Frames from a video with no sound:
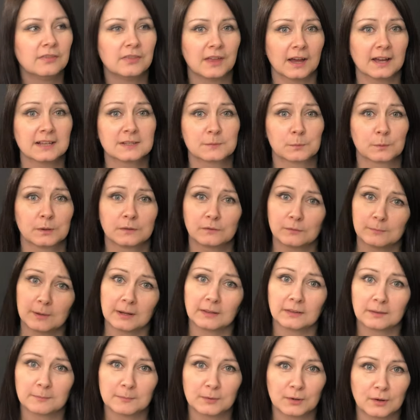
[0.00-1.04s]
That's what it
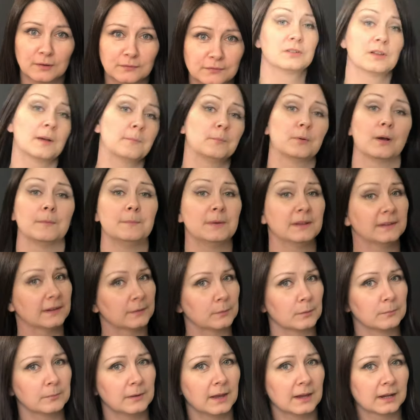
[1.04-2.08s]
reminded me of. But I made
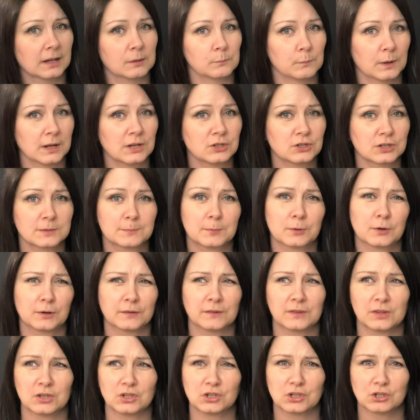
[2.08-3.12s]
this one black and white just
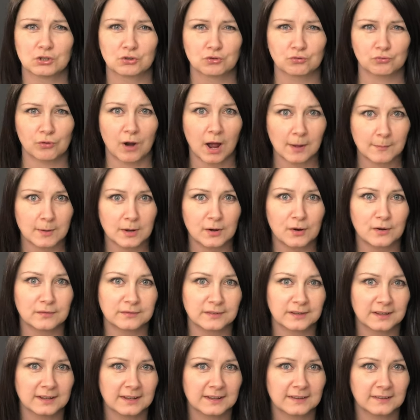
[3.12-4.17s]
because of the sheer drama of
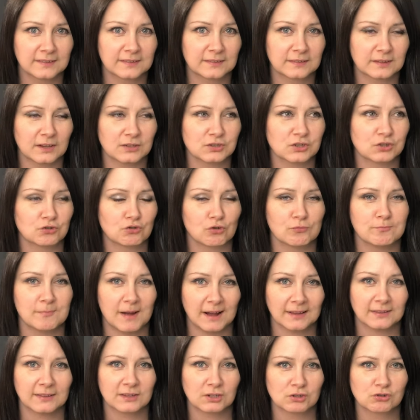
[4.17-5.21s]
it. It's such a
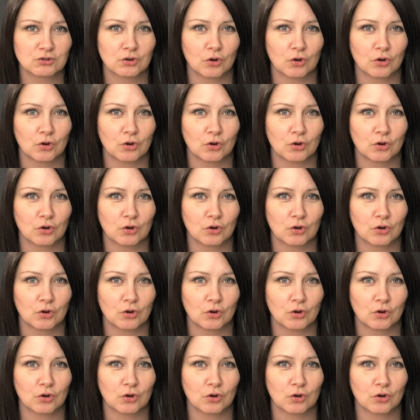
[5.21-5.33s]
dramatic